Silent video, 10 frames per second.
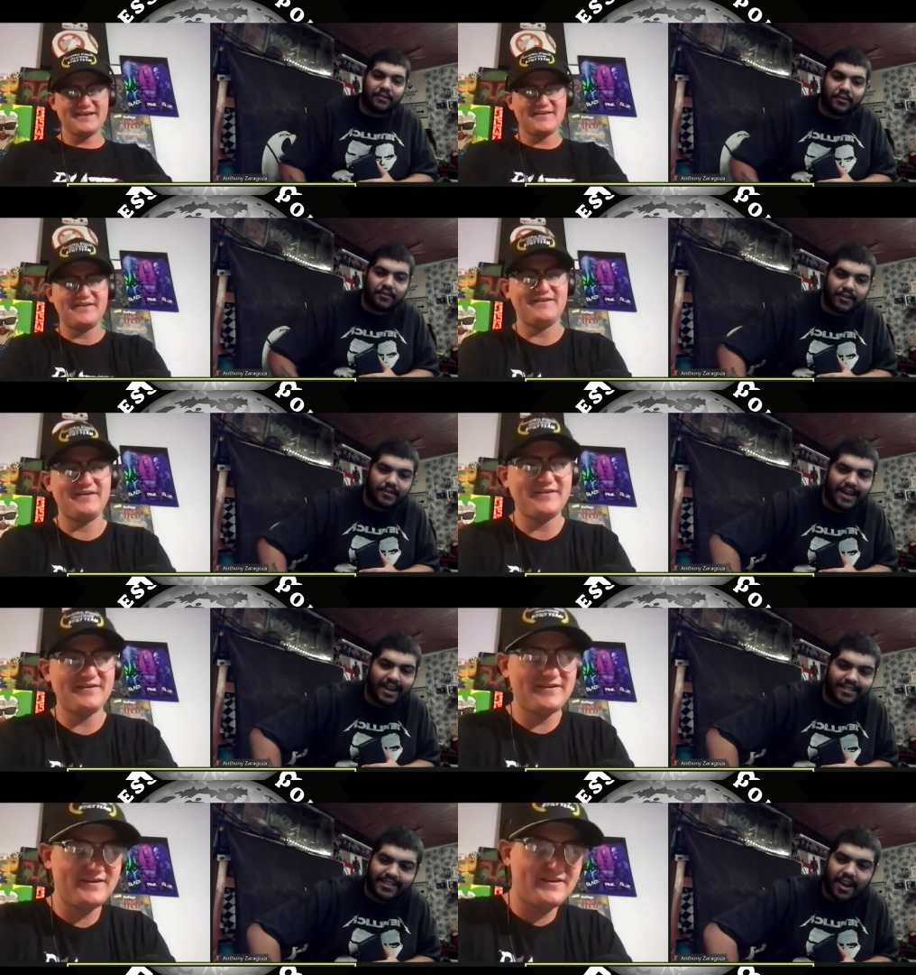Speaker 1: anniversary of
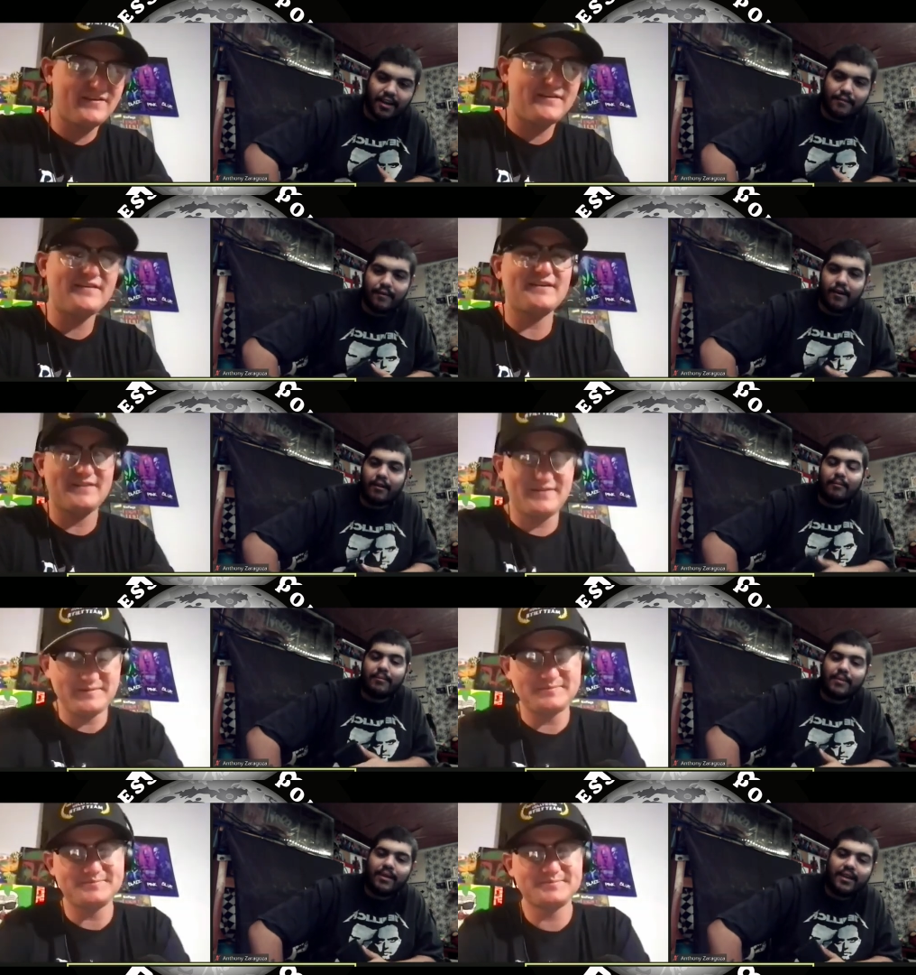Knott's Scary
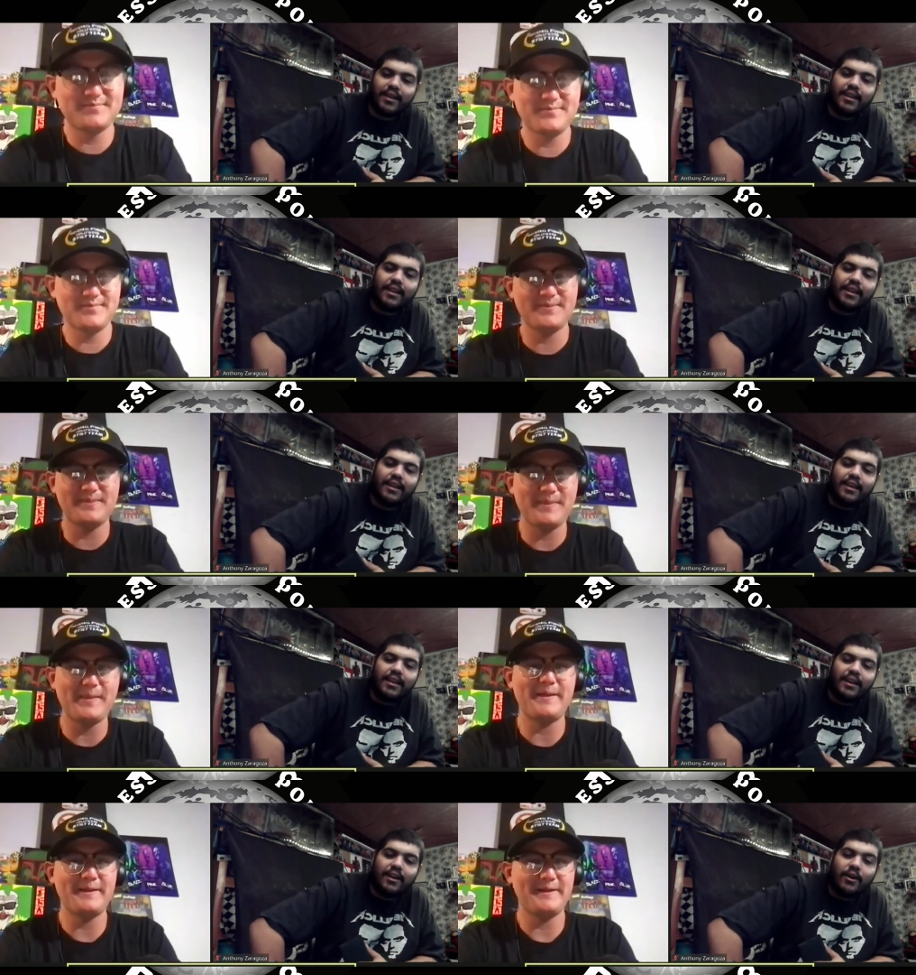Farm.
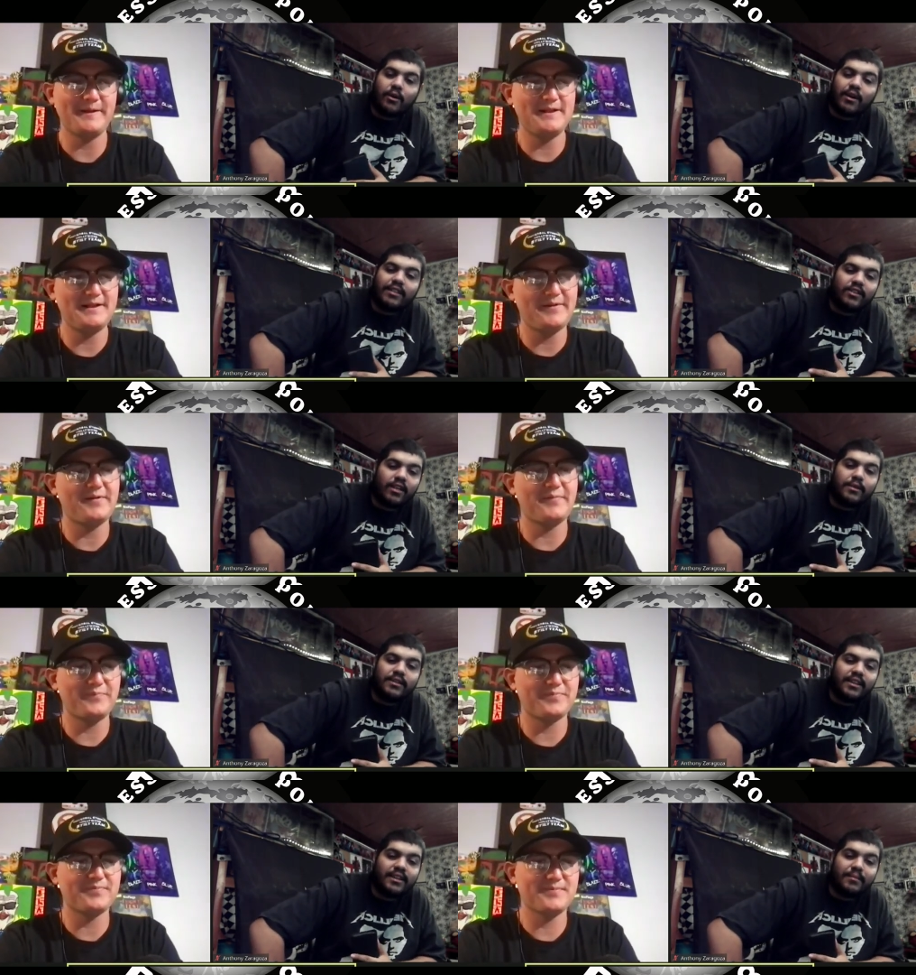Horror Nights
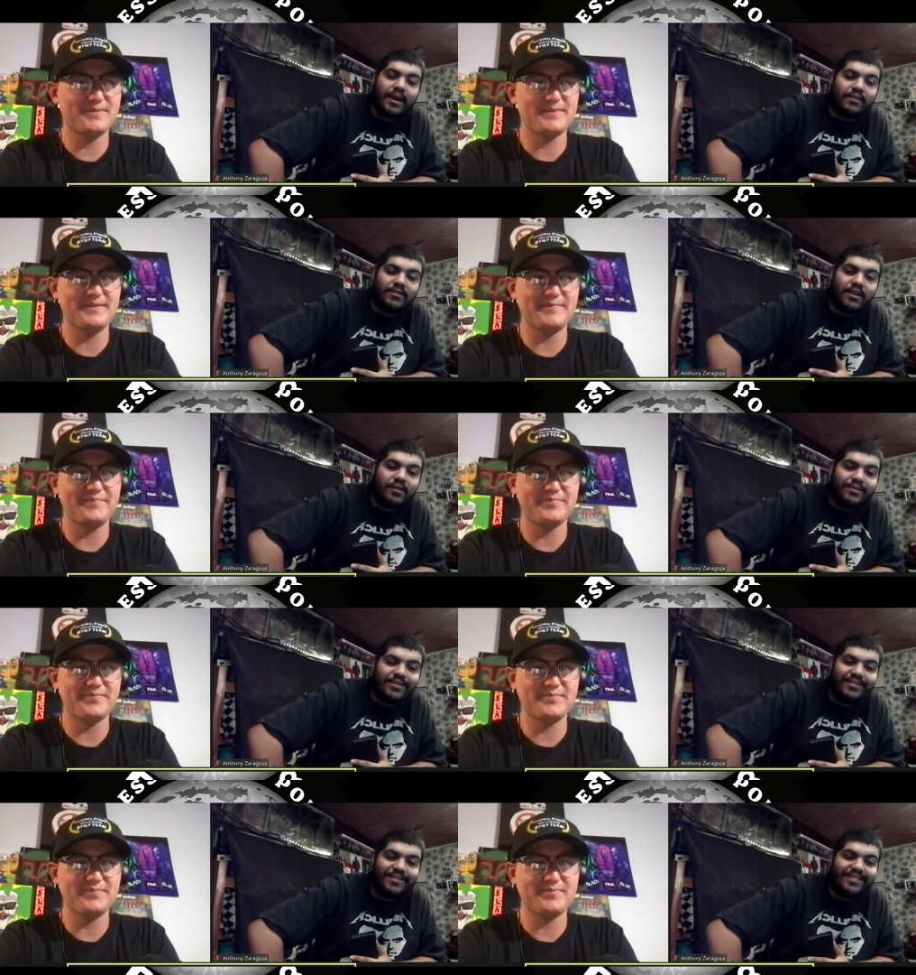Hollywood is hitting the
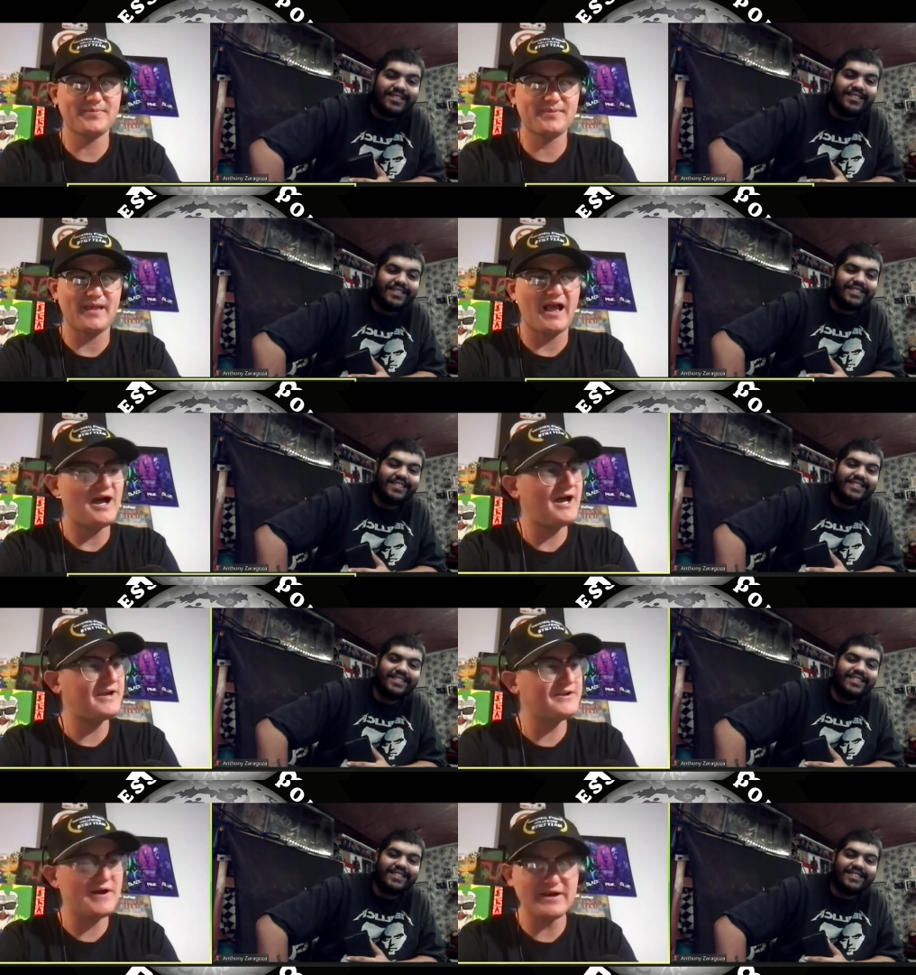milestone.
Speaker 2: Uh,
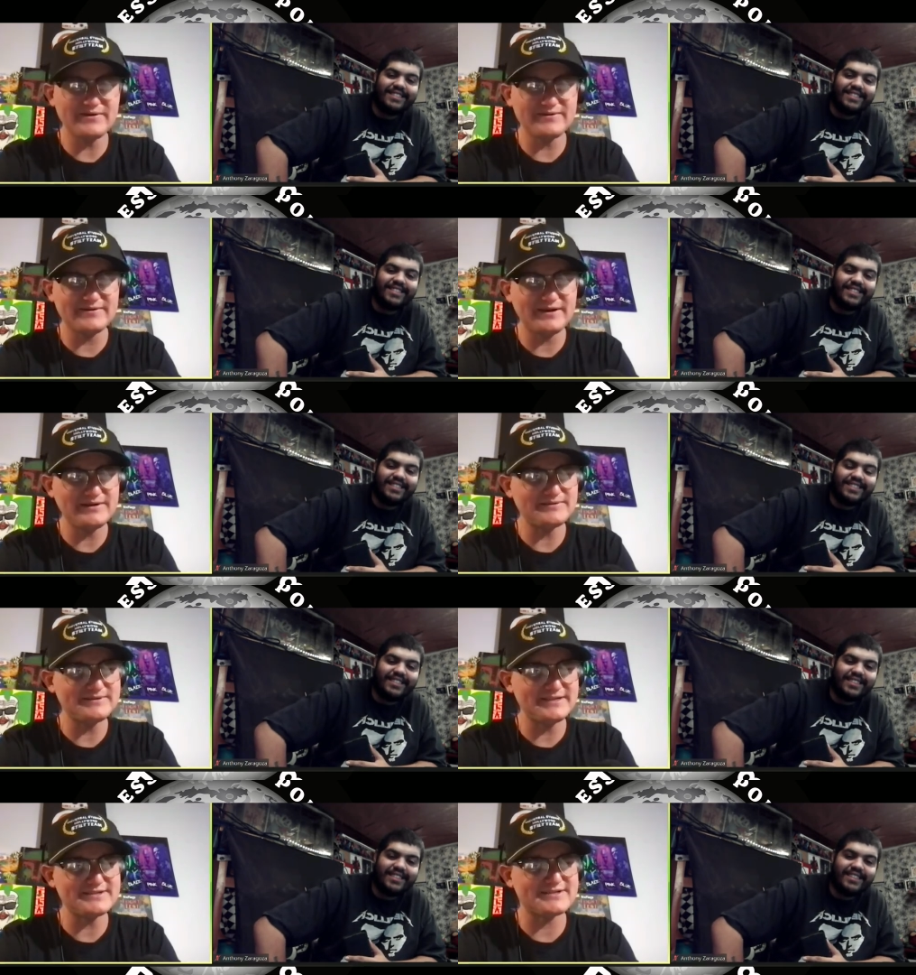you know, I don't I don't
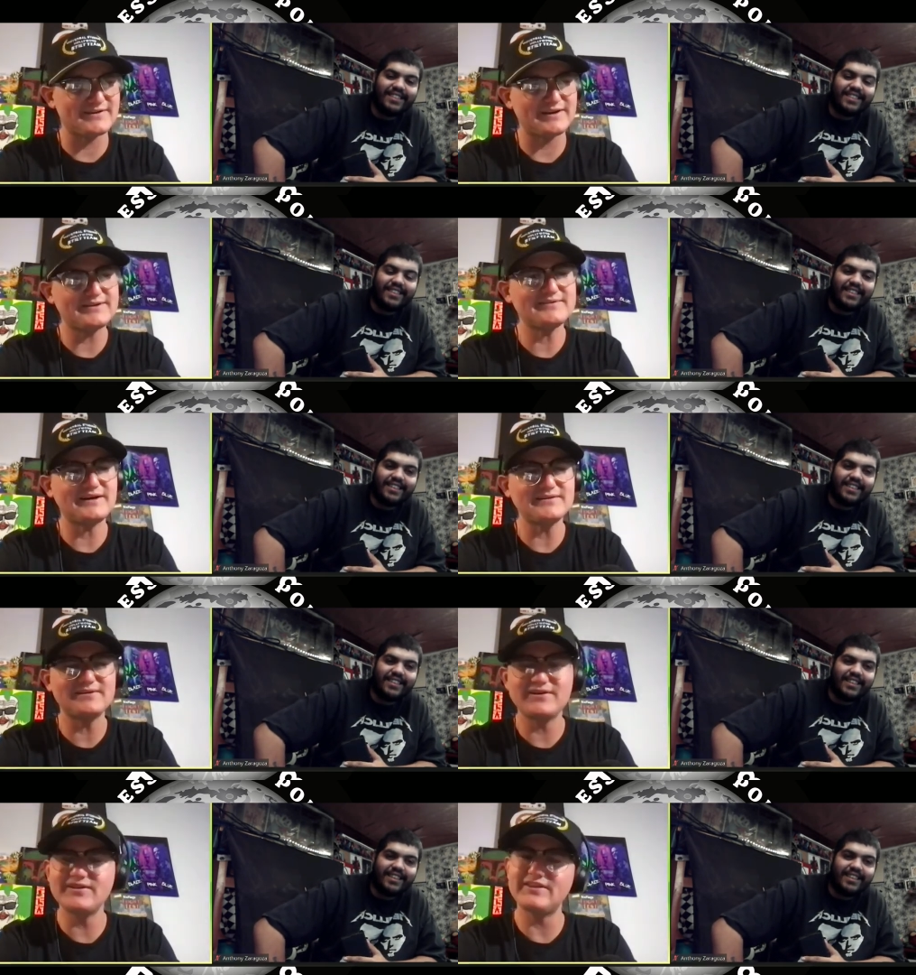think so. I don't I don't
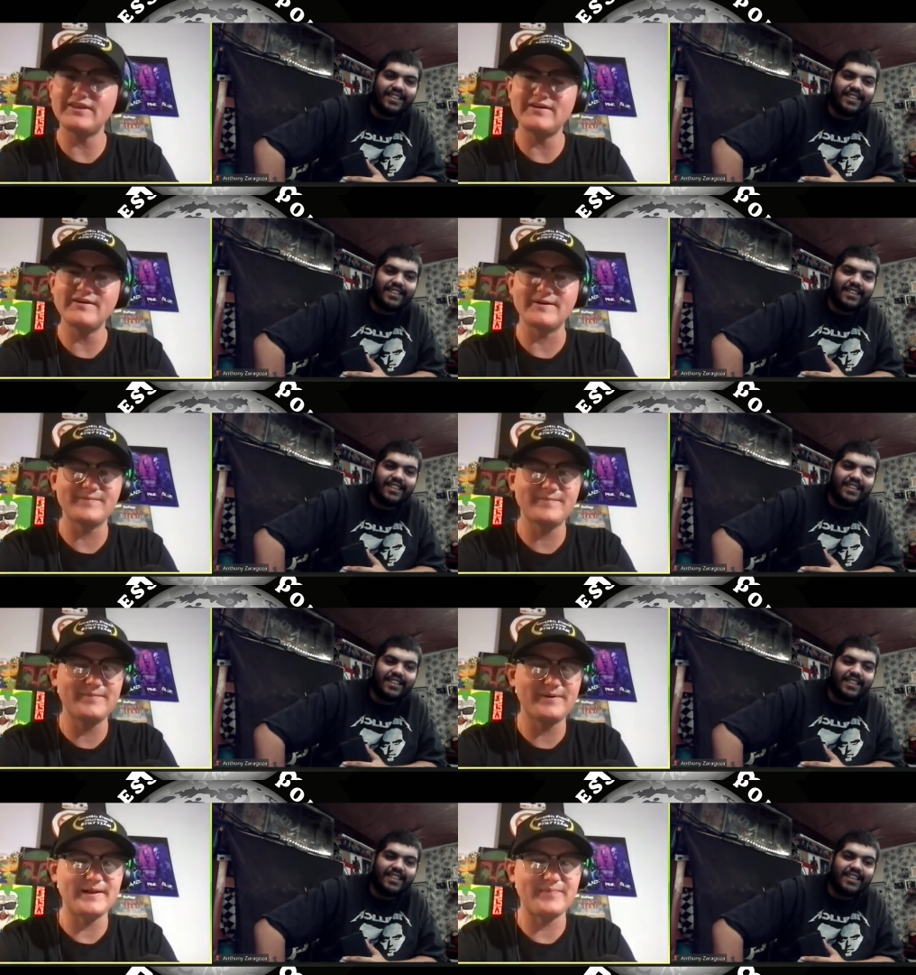know that they are,
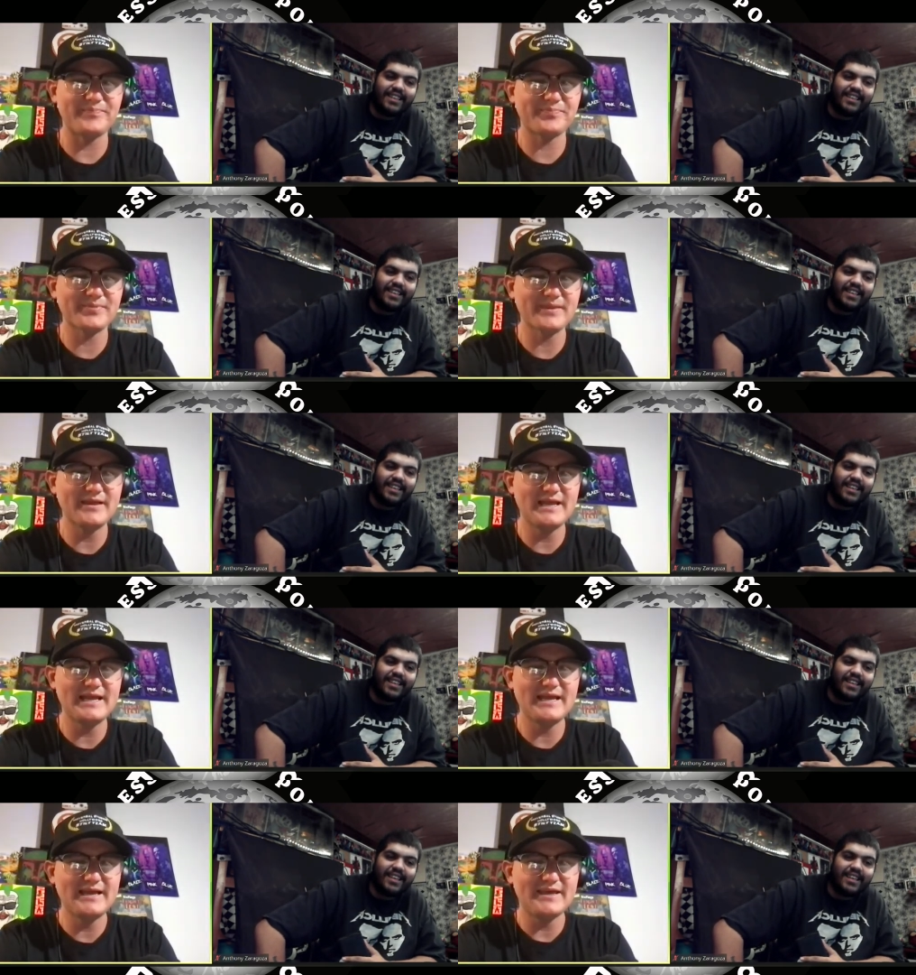but
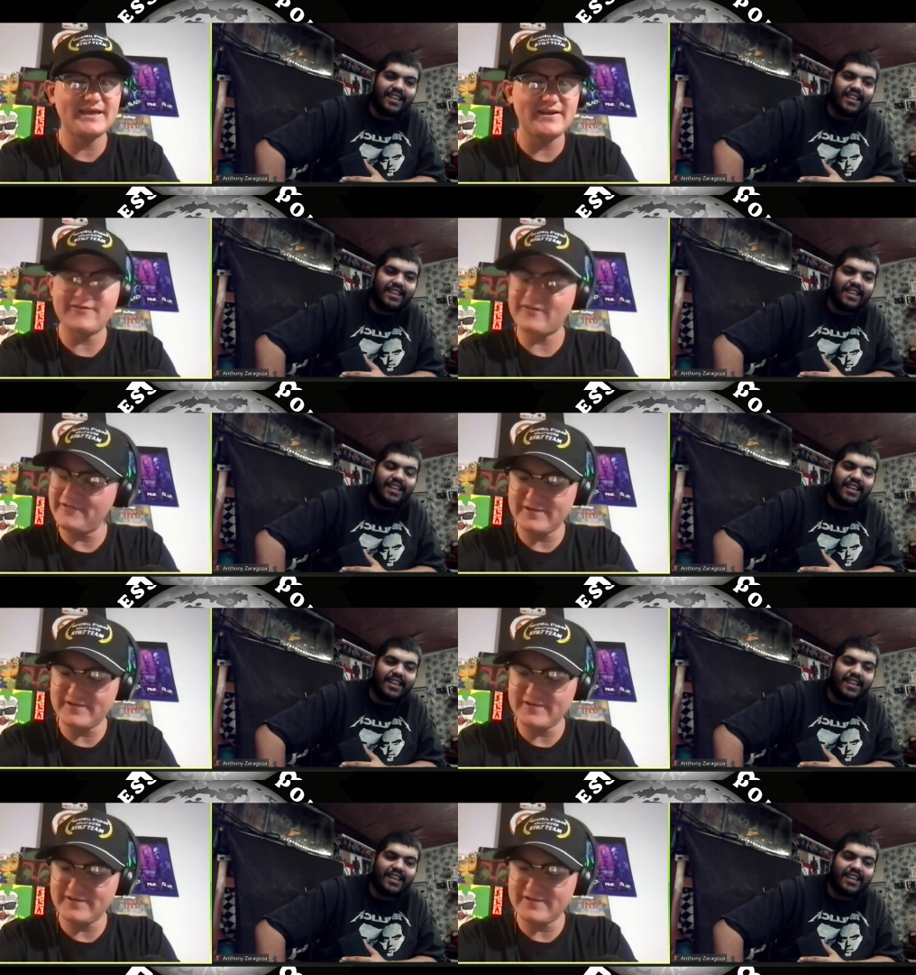you know, Fright